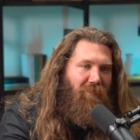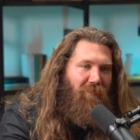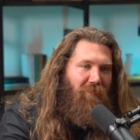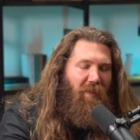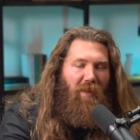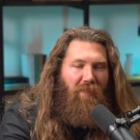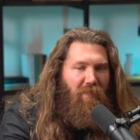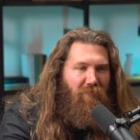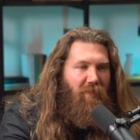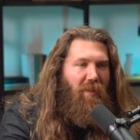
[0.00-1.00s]
Okay. Like I
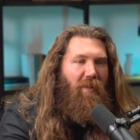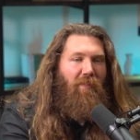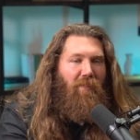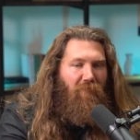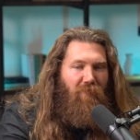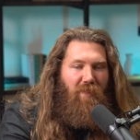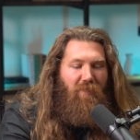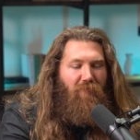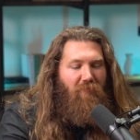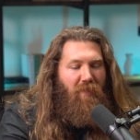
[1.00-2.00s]
love it, and I love
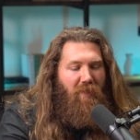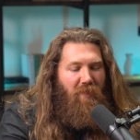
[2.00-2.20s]
these